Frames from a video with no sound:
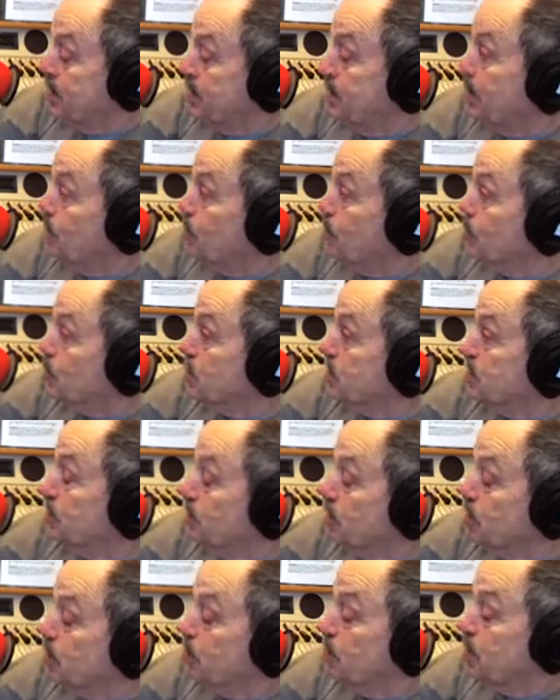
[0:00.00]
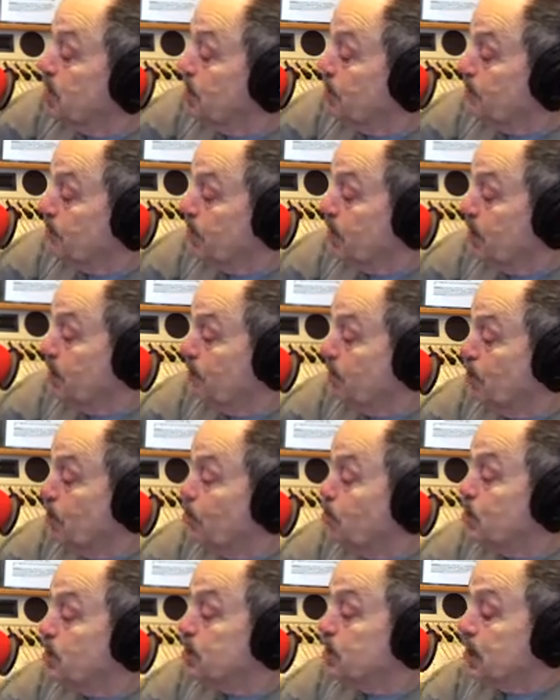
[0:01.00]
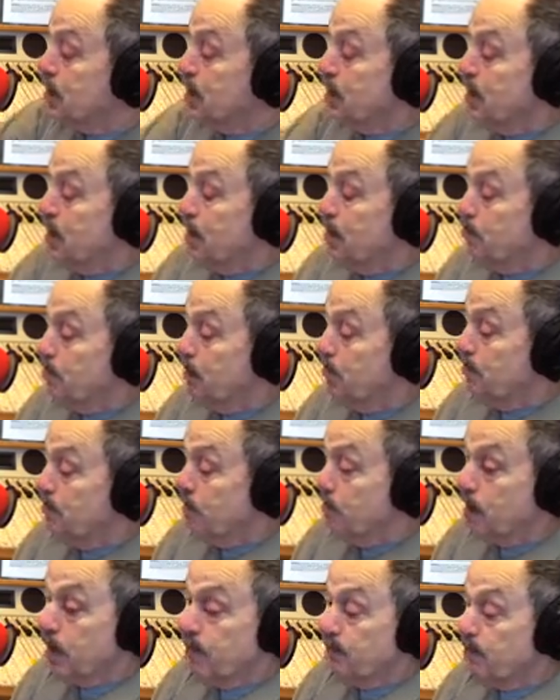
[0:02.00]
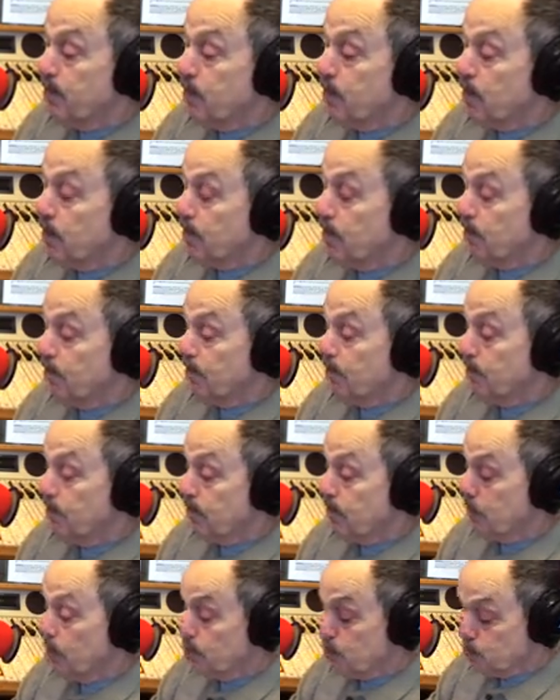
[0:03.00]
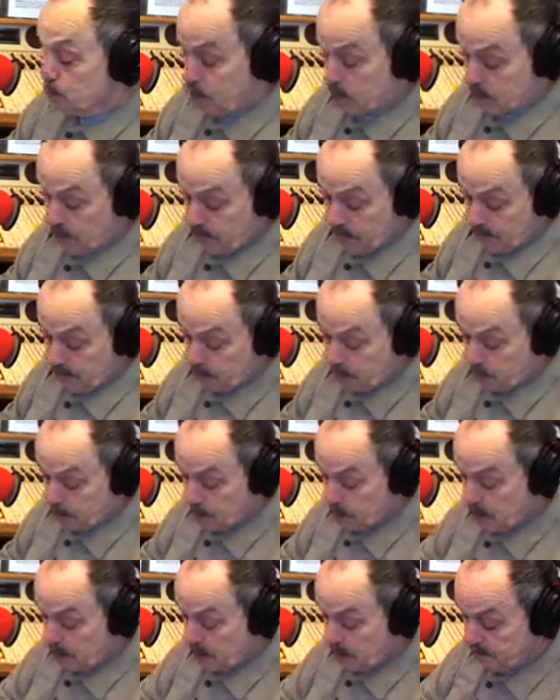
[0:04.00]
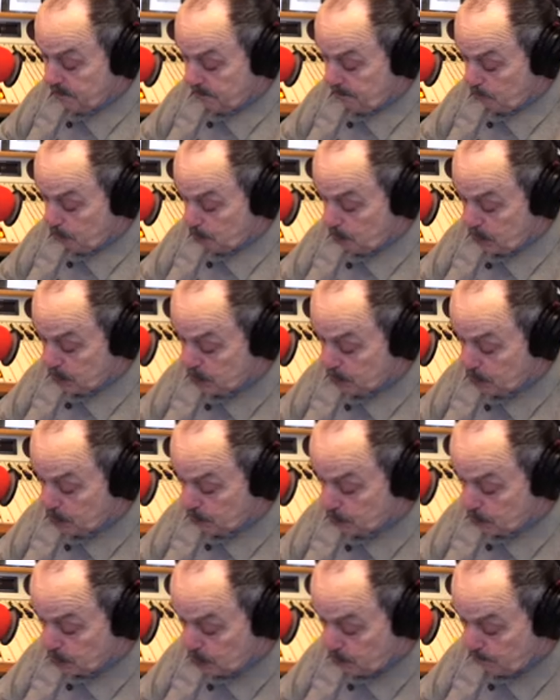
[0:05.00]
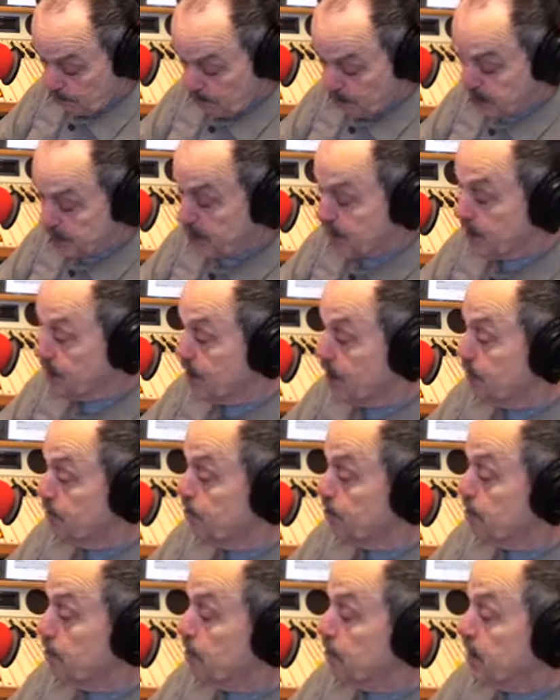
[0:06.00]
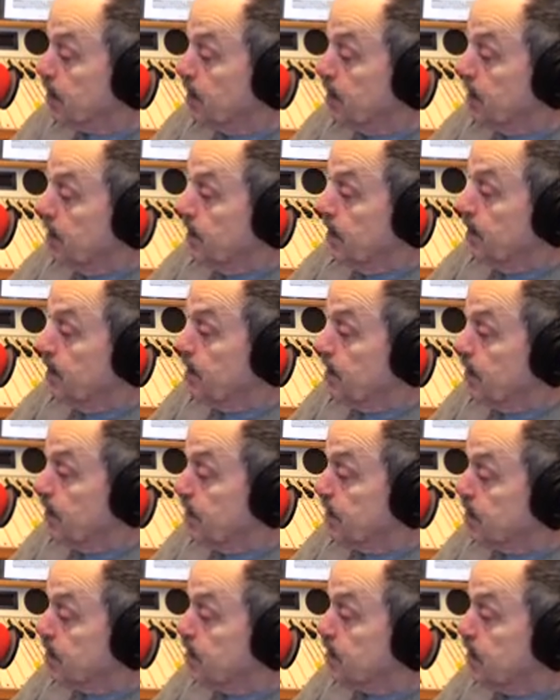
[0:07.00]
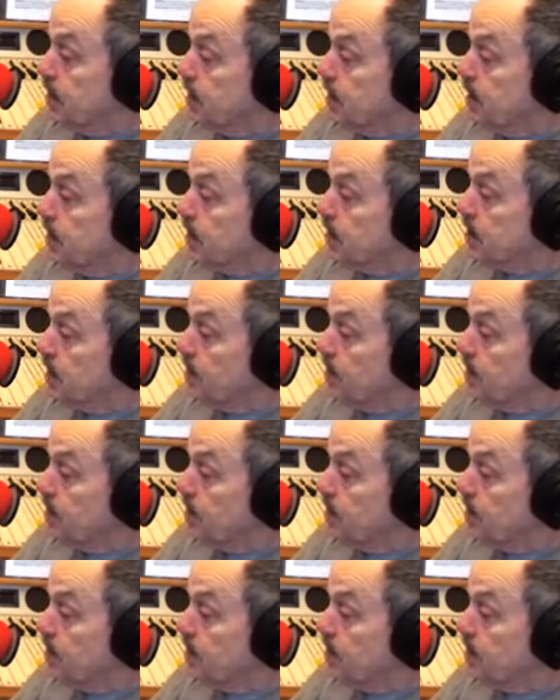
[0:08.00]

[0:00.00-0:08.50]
We're going to try something a little bit different here, folks. But for the benefit of those watching on Facebook Live, if you're watching, we'll hopefully I can see this.